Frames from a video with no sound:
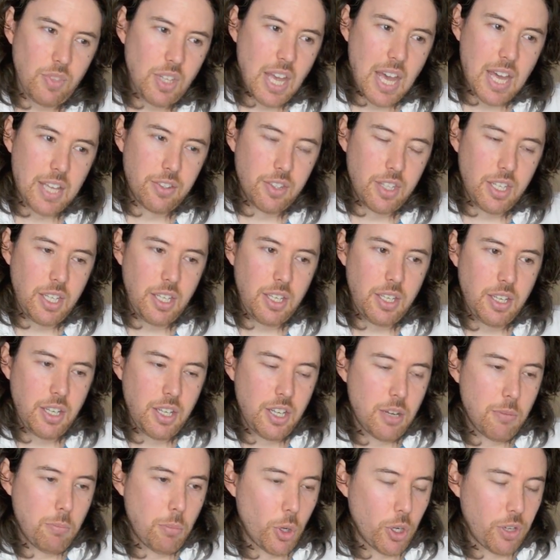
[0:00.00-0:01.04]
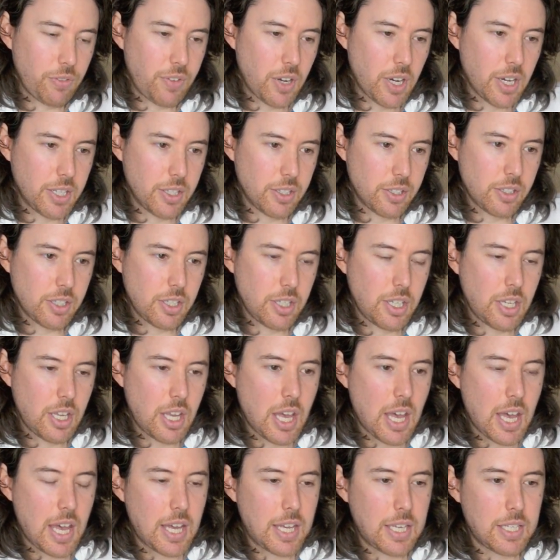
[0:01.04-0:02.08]
and the modifiers,
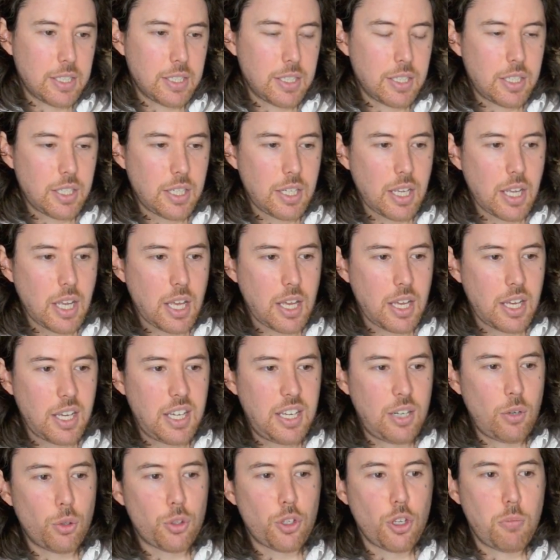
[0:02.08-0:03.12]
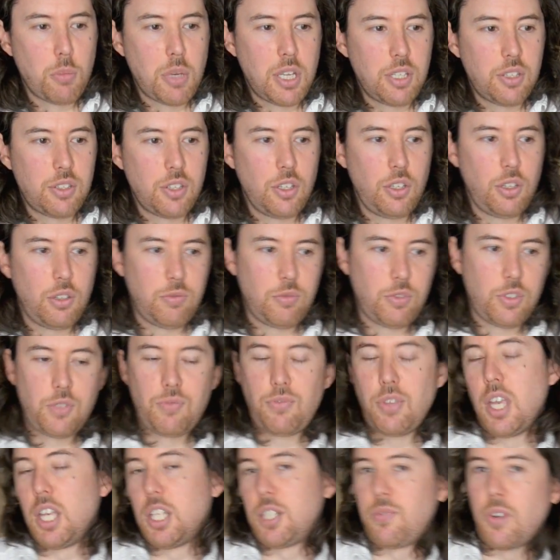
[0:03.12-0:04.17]
and it also means that
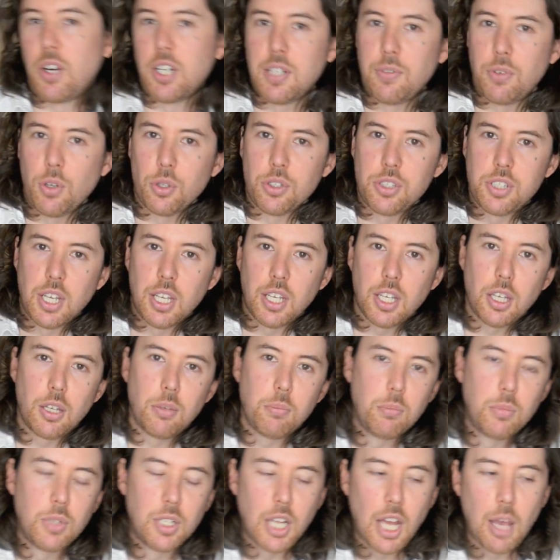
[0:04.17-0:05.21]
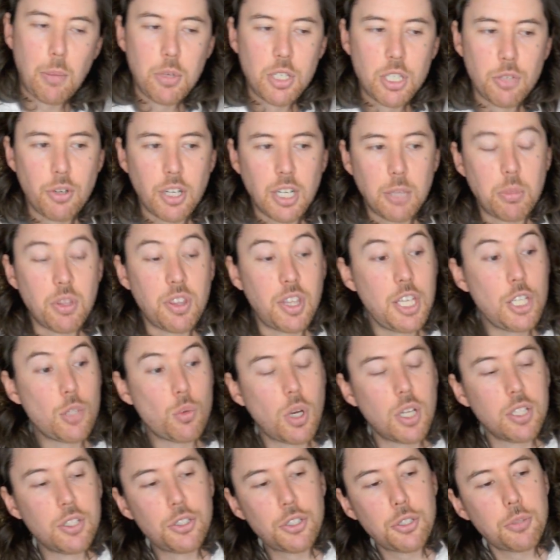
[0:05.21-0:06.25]
it's very difficult to take a light meter reading. But these
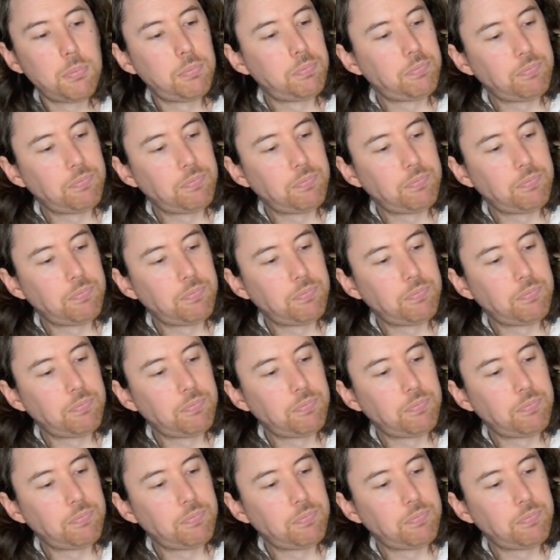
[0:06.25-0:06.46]
ones,